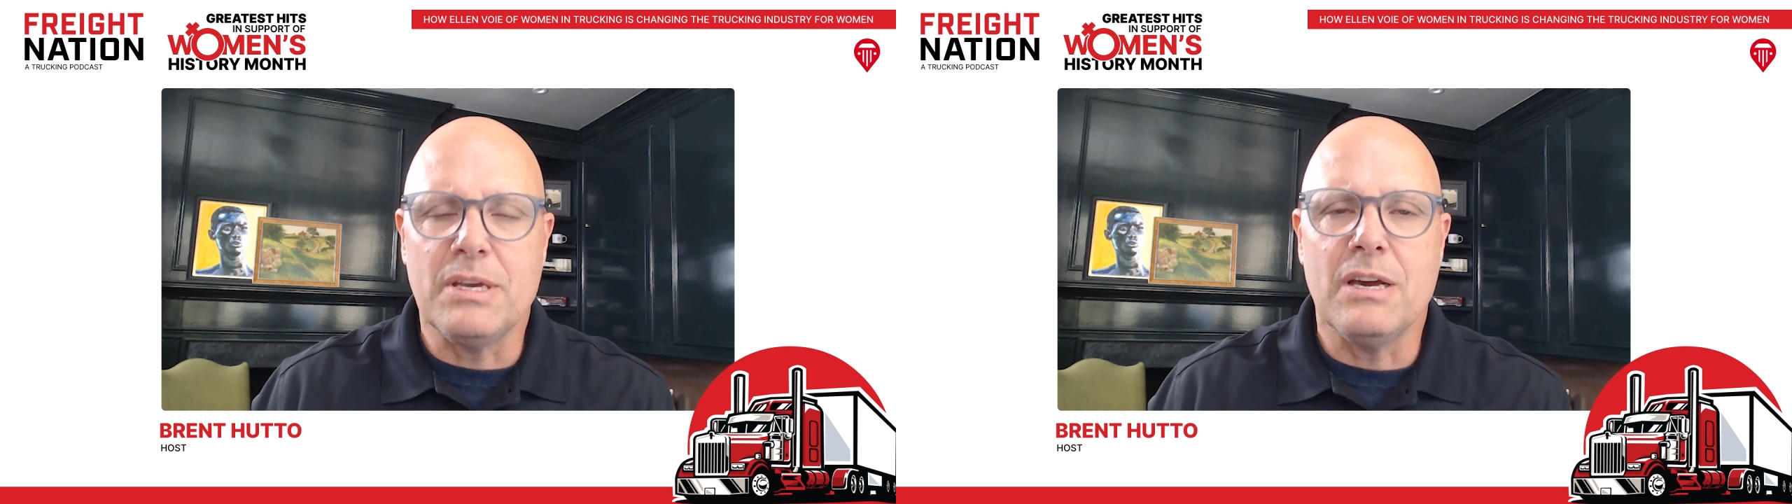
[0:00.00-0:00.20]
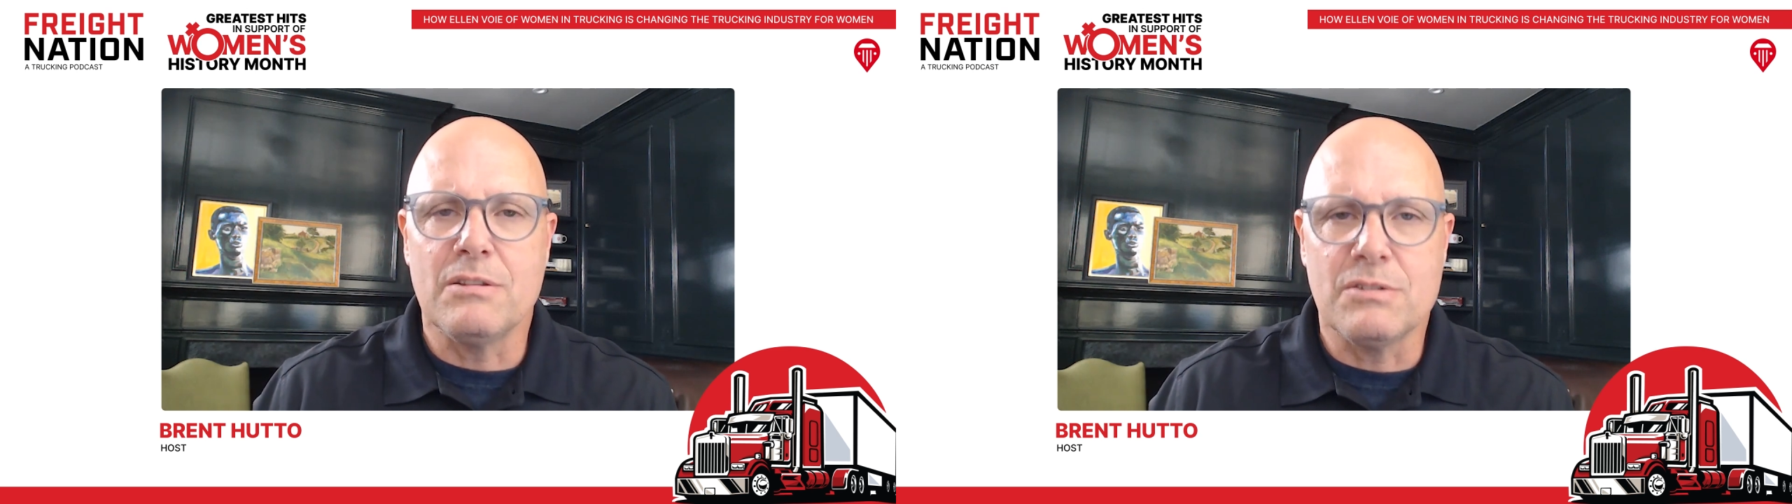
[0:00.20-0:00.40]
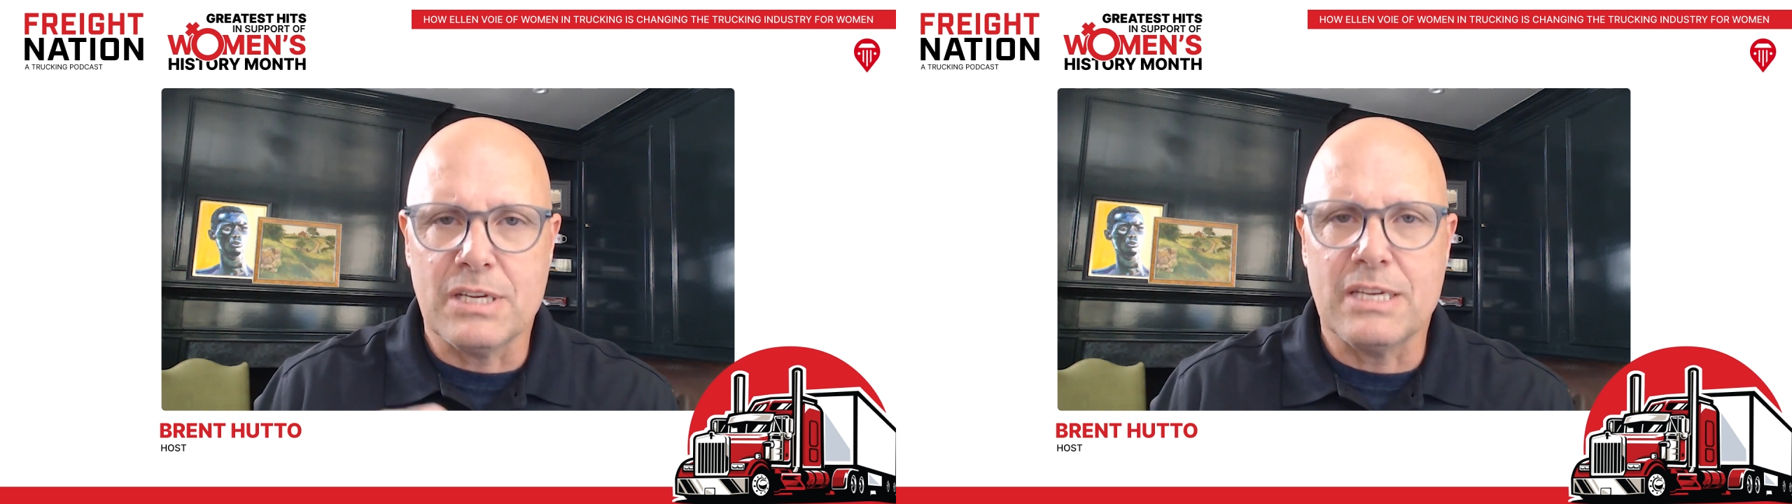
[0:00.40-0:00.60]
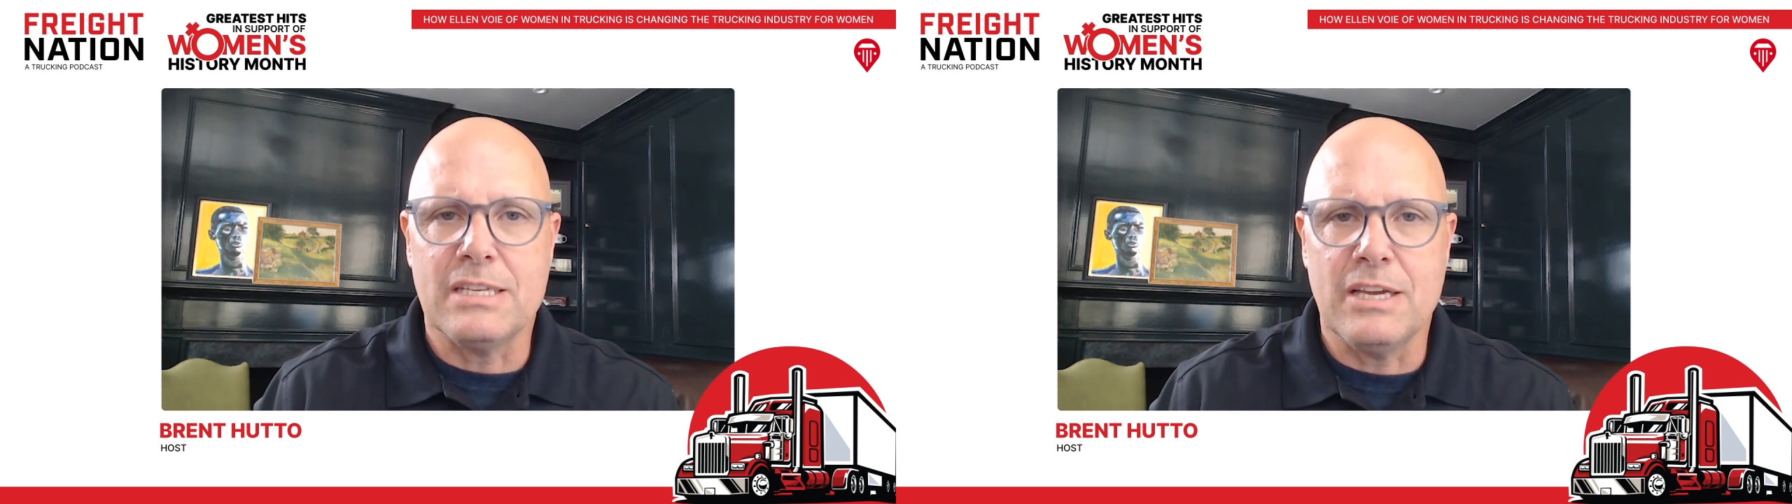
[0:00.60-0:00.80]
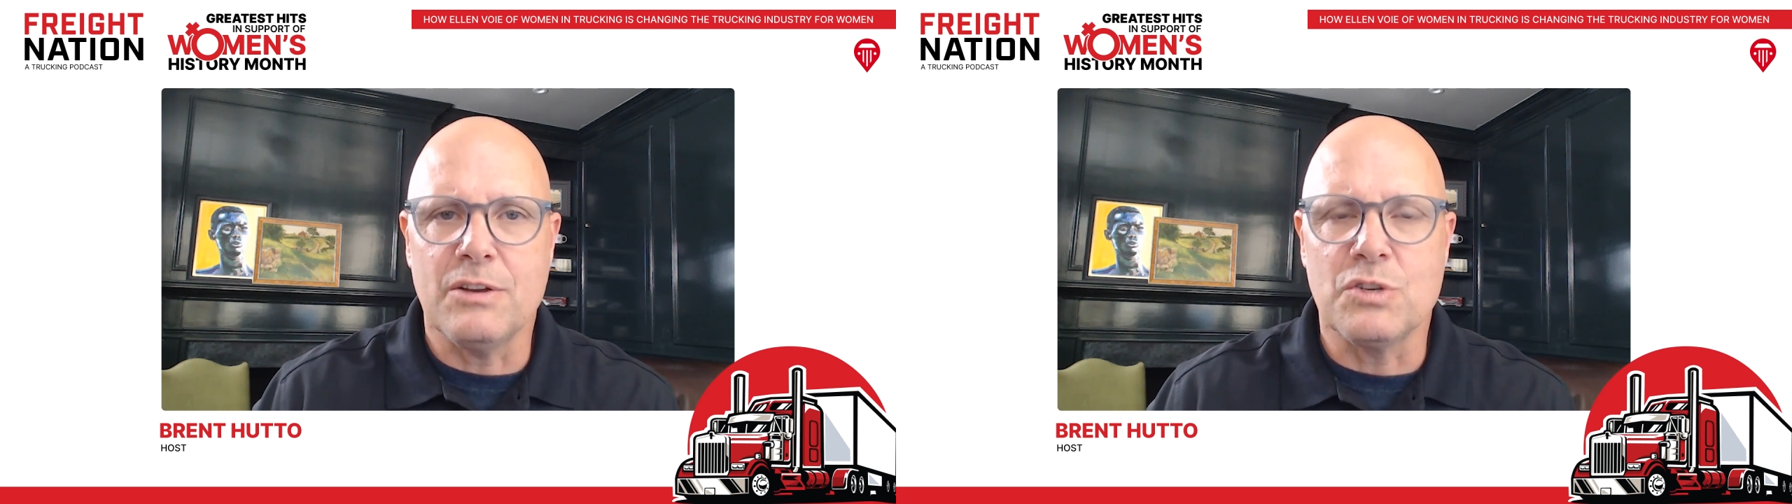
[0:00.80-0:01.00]
be others that get
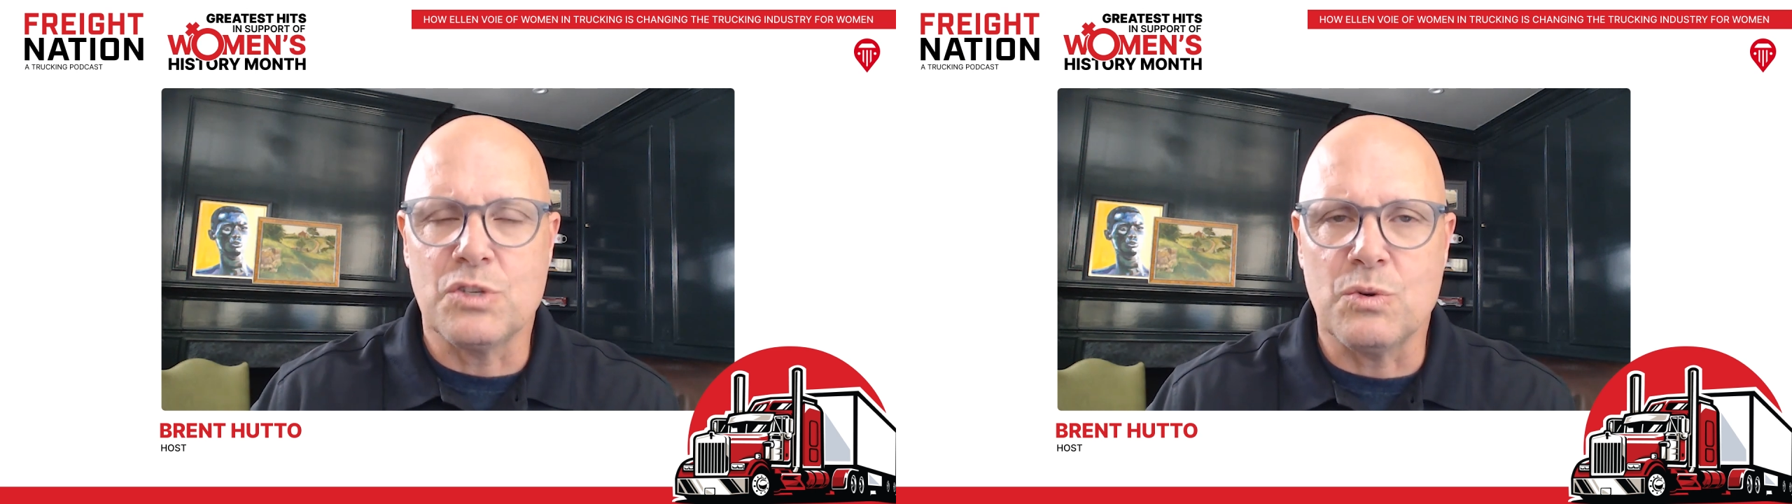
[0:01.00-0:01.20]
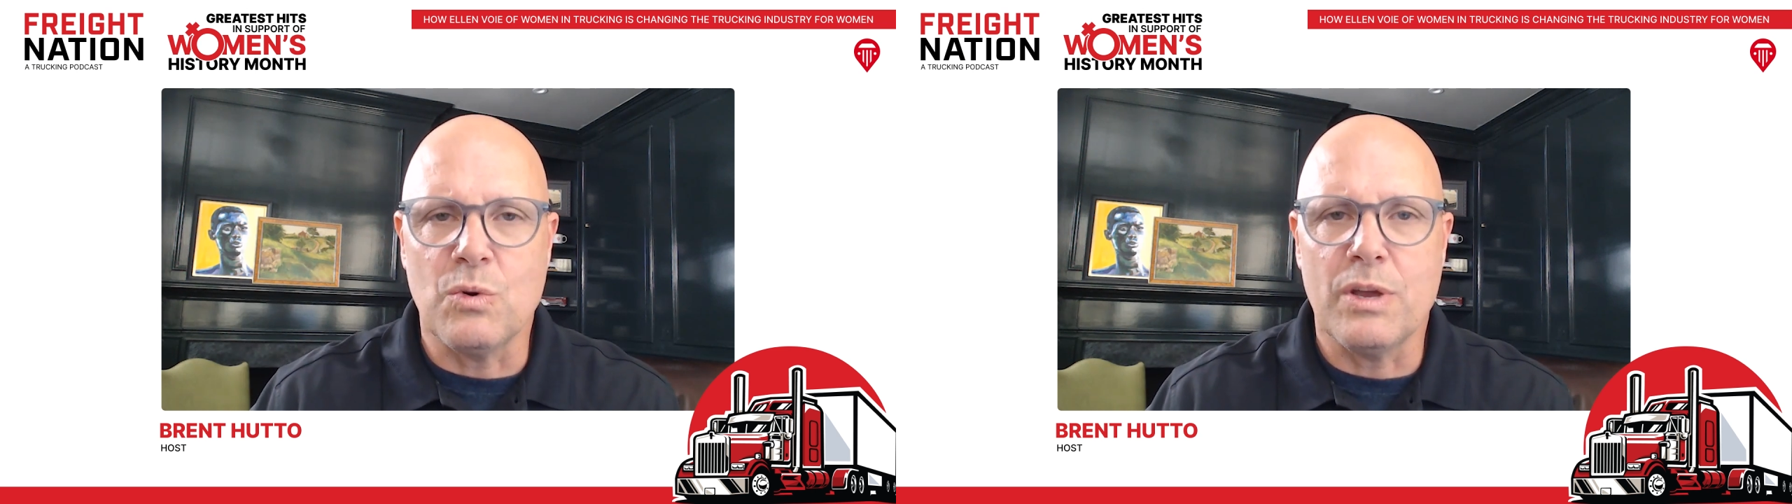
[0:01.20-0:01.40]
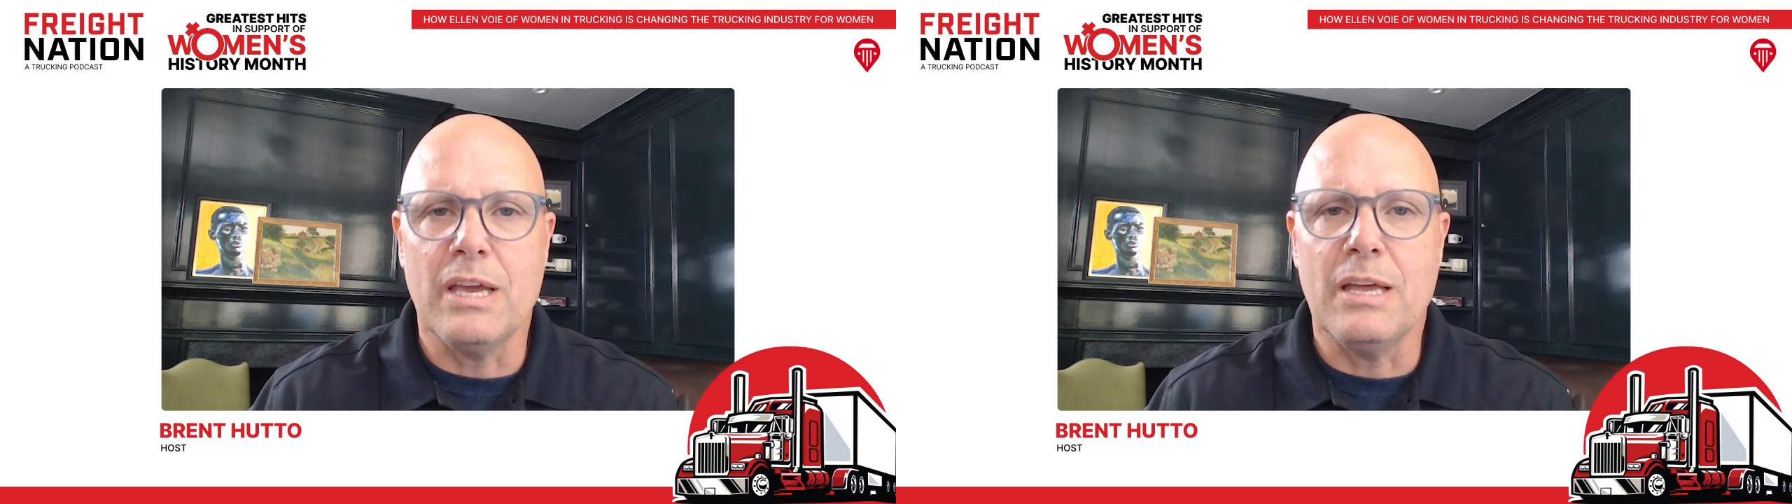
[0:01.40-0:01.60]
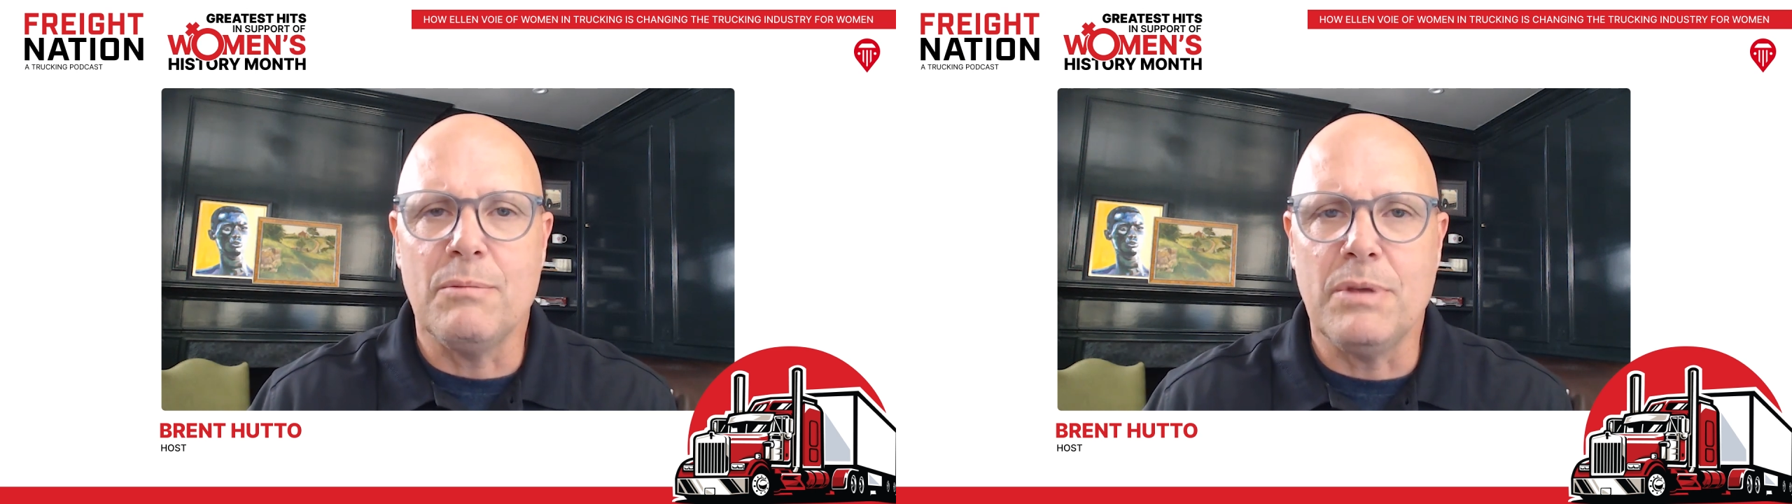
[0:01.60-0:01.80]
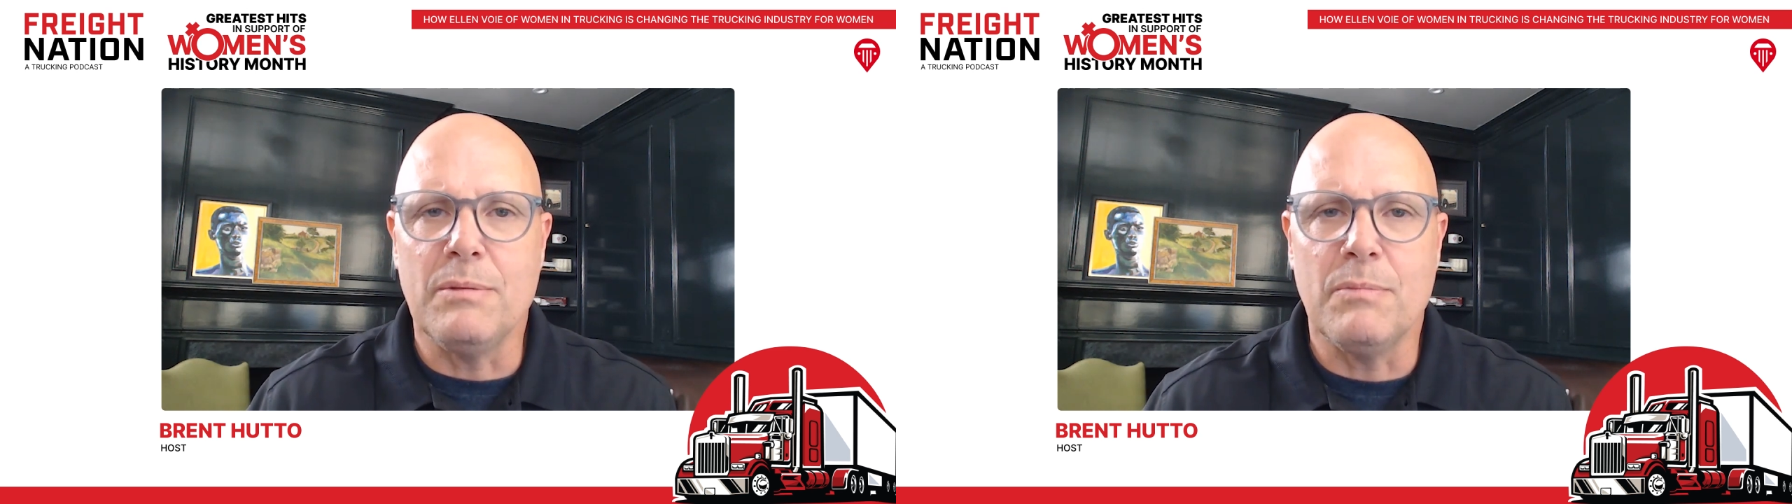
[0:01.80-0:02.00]
to hear your story
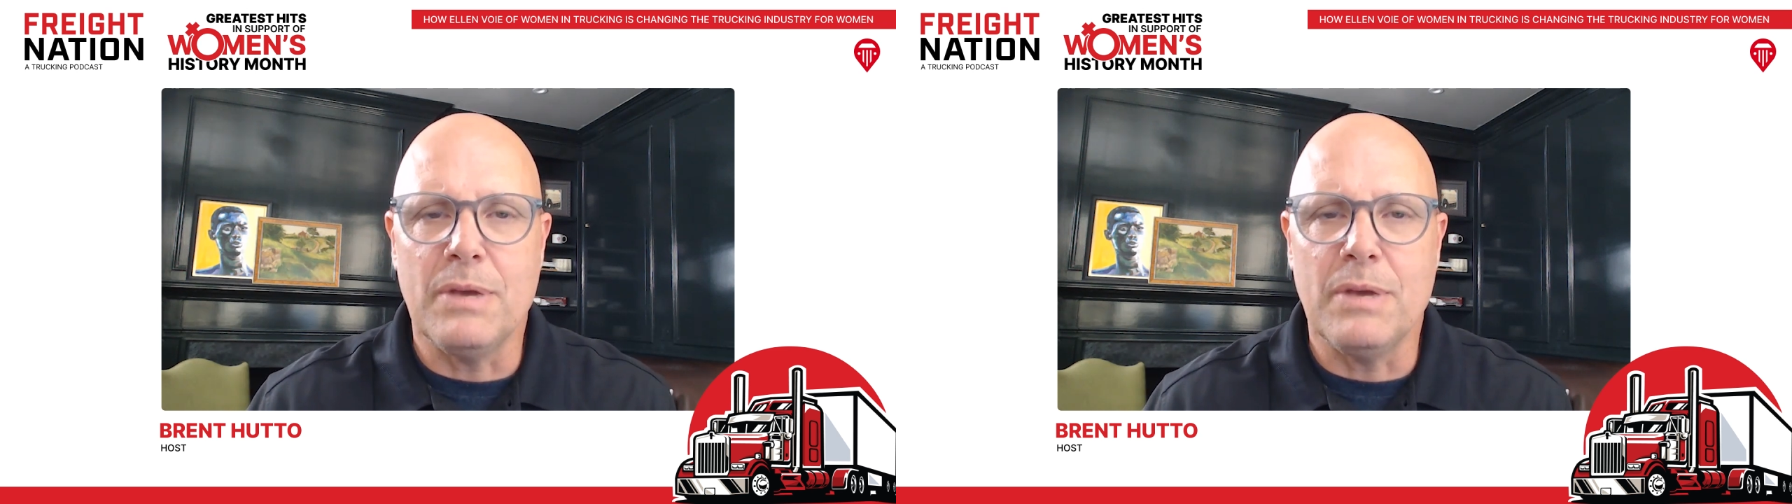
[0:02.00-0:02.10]
and be